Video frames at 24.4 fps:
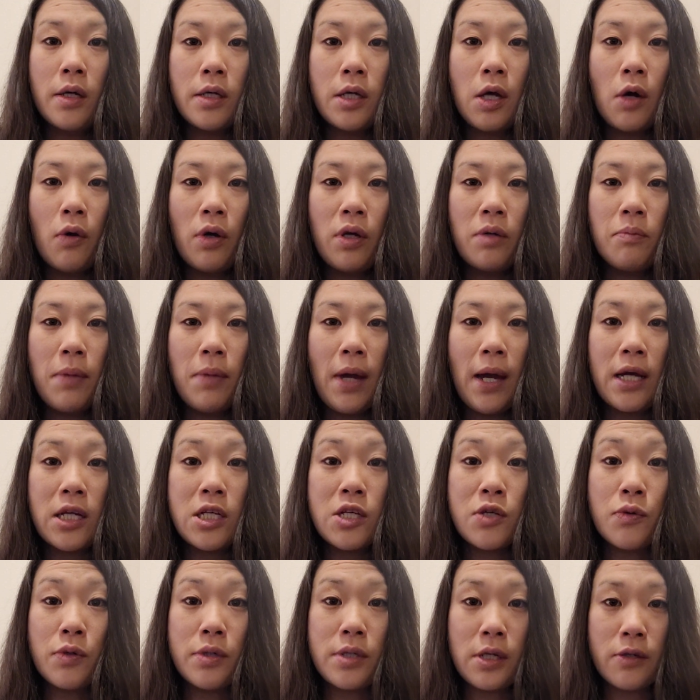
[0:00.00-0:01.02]
Going back
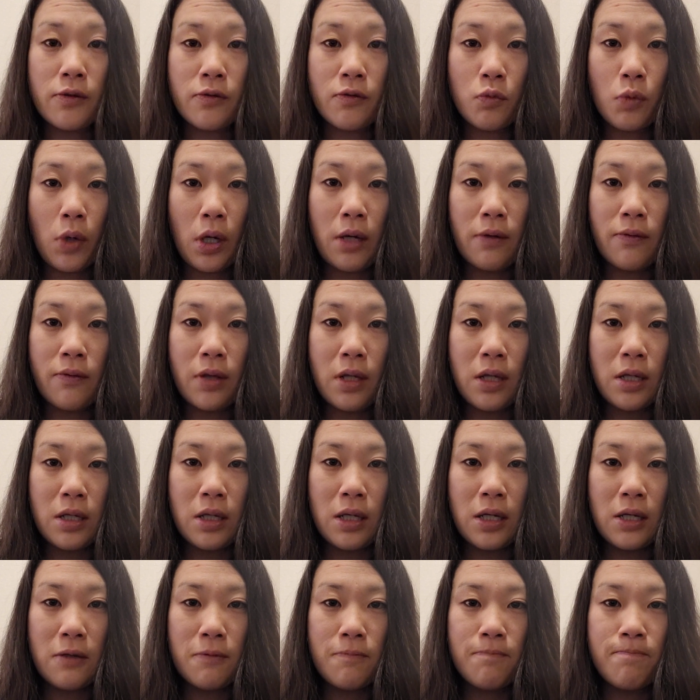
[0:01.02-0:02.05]
to a different way of
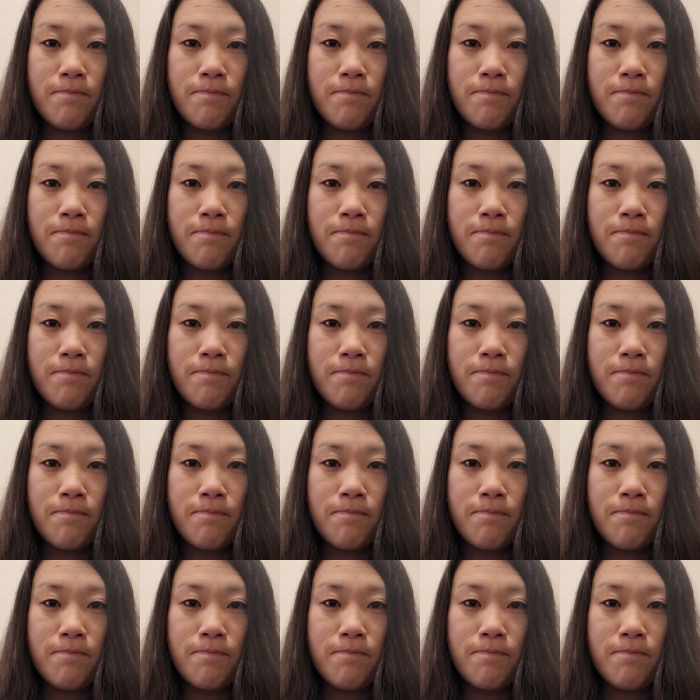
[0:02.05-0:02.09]
thinking.